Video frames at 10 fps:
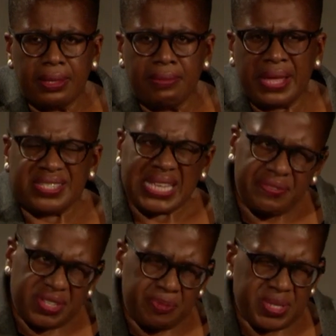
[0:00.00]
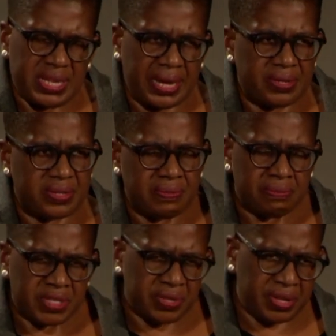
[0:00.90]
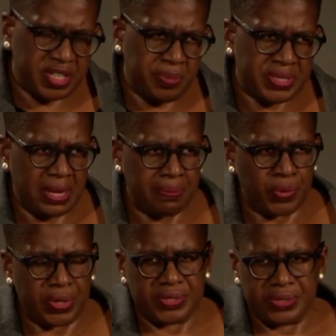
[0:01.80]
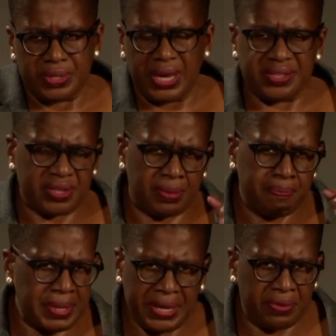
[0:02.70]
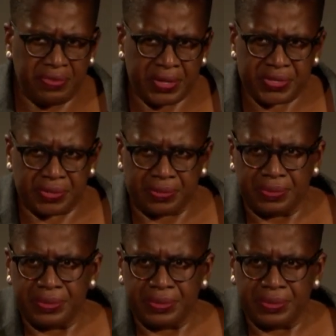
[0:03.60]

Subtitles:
That's 70% to 30% boys. It's a complete reversal.